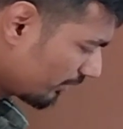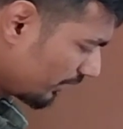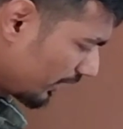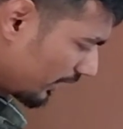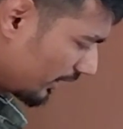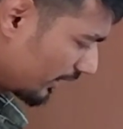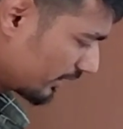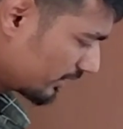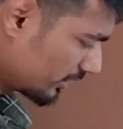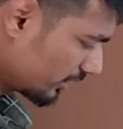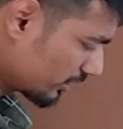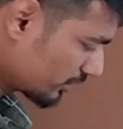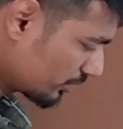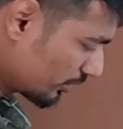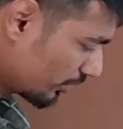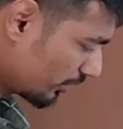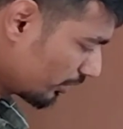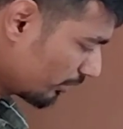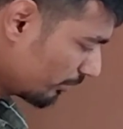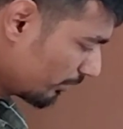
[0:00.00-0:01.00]
will attach here, so
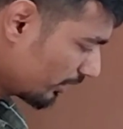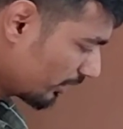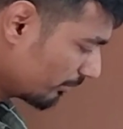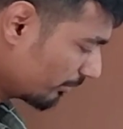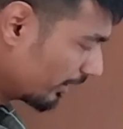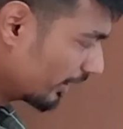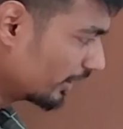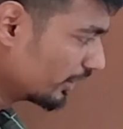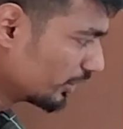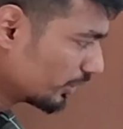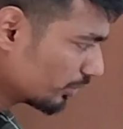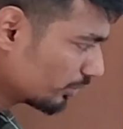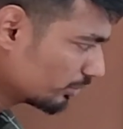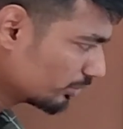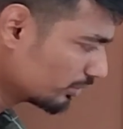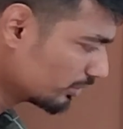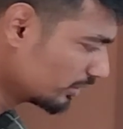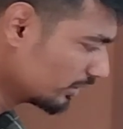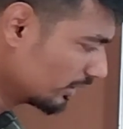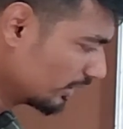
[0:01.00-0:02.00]
it will become N2
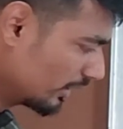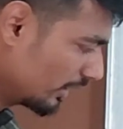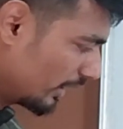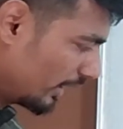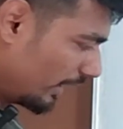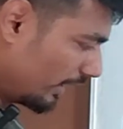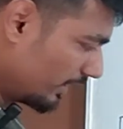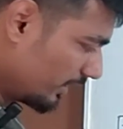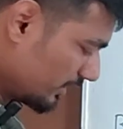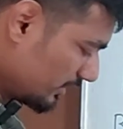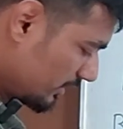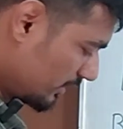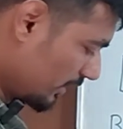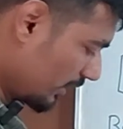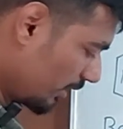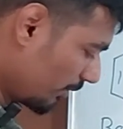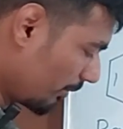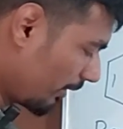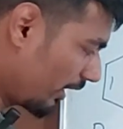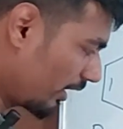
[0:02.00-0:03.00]
and this
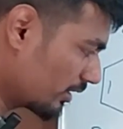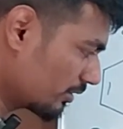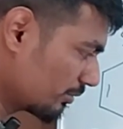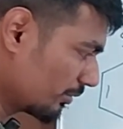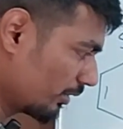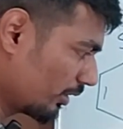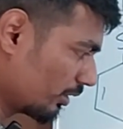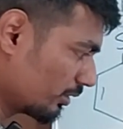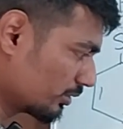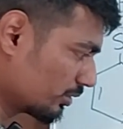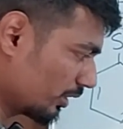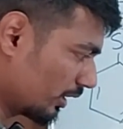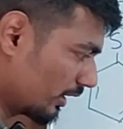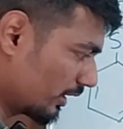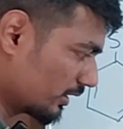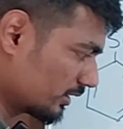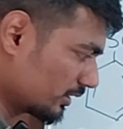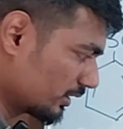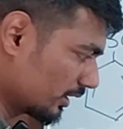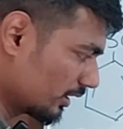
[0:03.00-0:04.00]
Cl minus will also
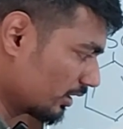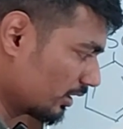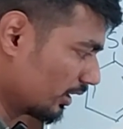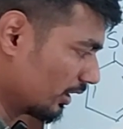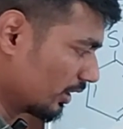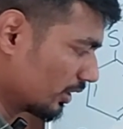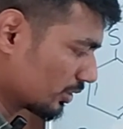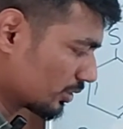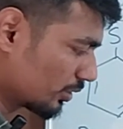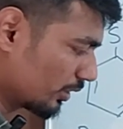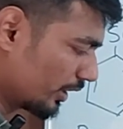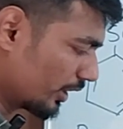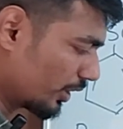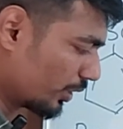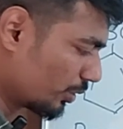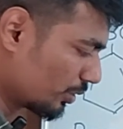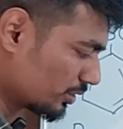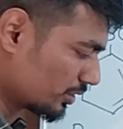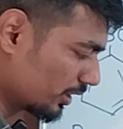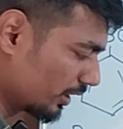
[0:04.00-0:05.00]
attach there. So
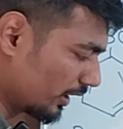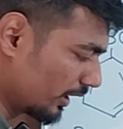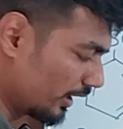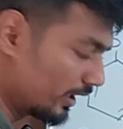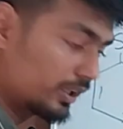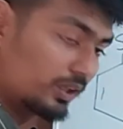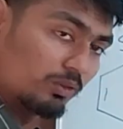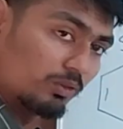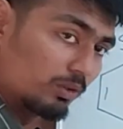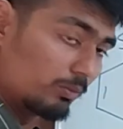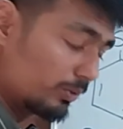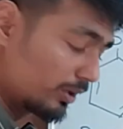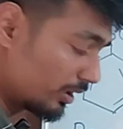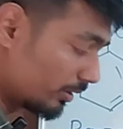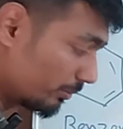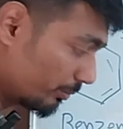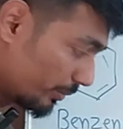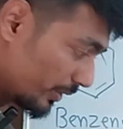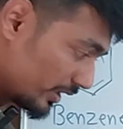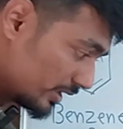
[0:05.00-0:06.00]
N2Cl and it will
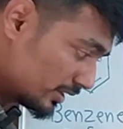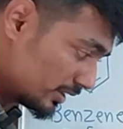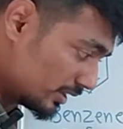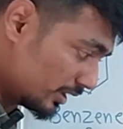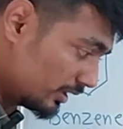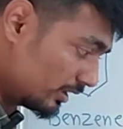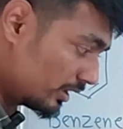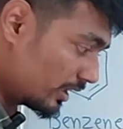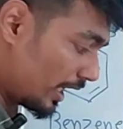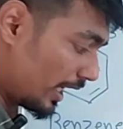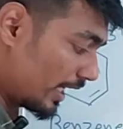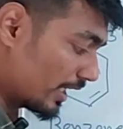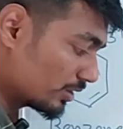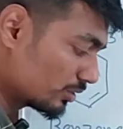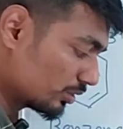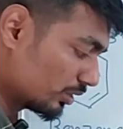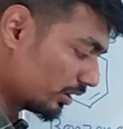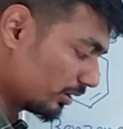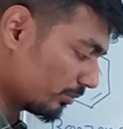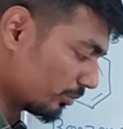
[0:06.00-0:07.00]
become benzene
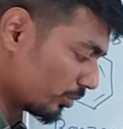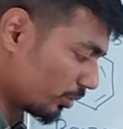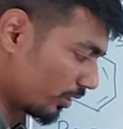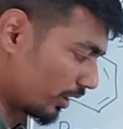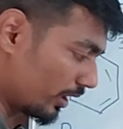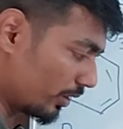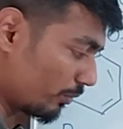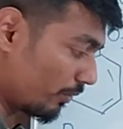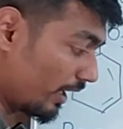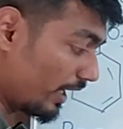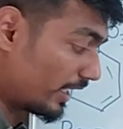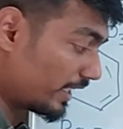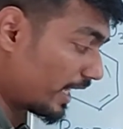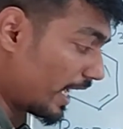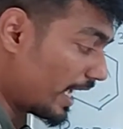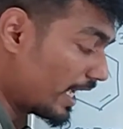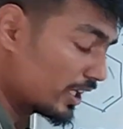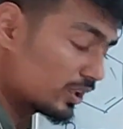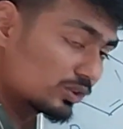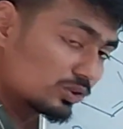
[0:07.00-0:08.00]
diazonium chloride. Why
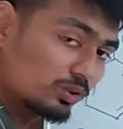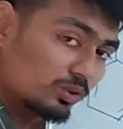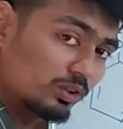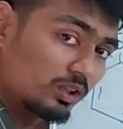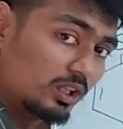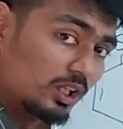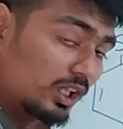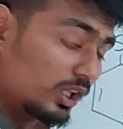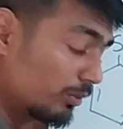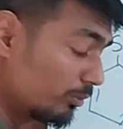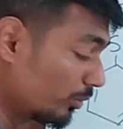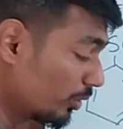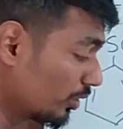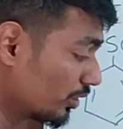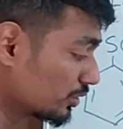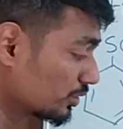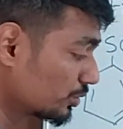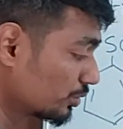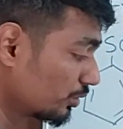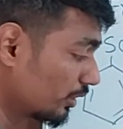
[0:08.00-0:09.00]
diazo?
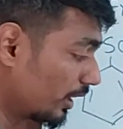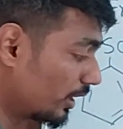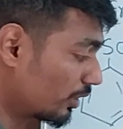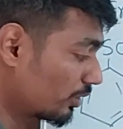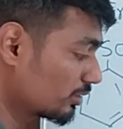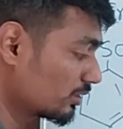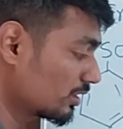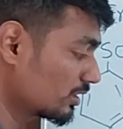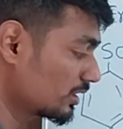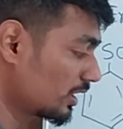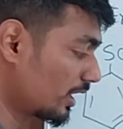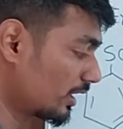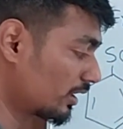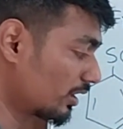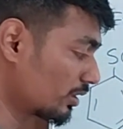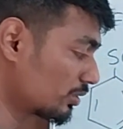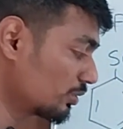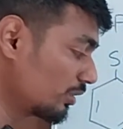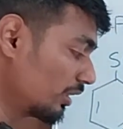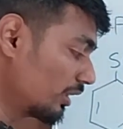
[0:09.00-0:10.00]
Because two nitrogens are
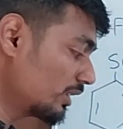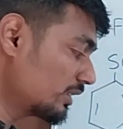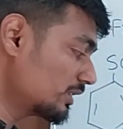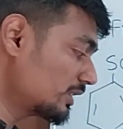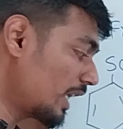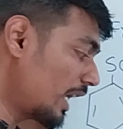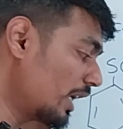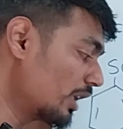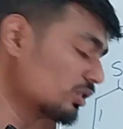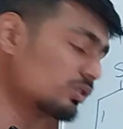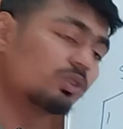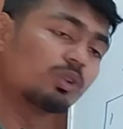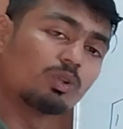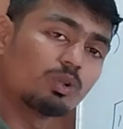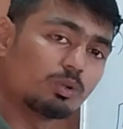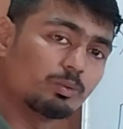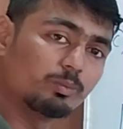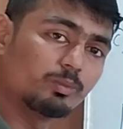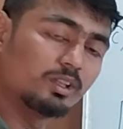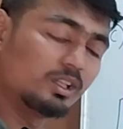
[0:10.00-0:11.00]
there. So it is diazo
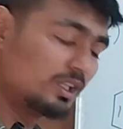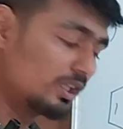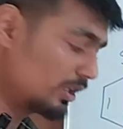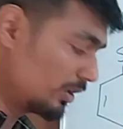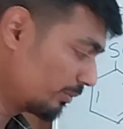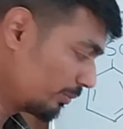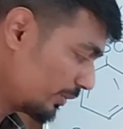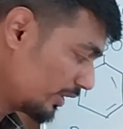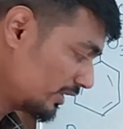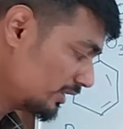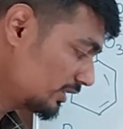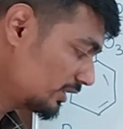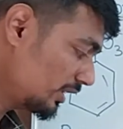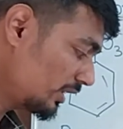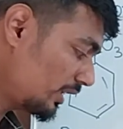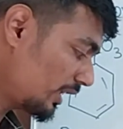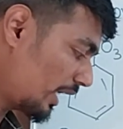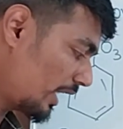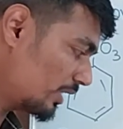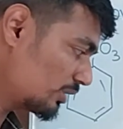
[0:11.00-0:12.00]
group,
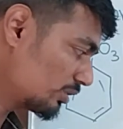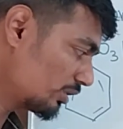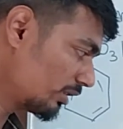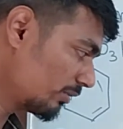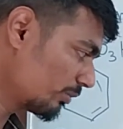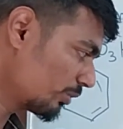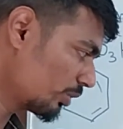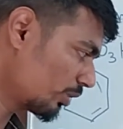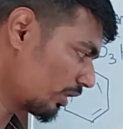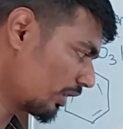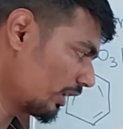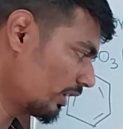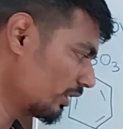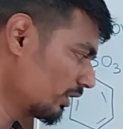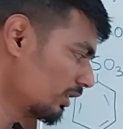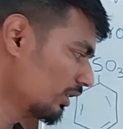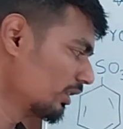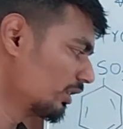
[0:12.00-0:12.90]
benzene diazonium chloride.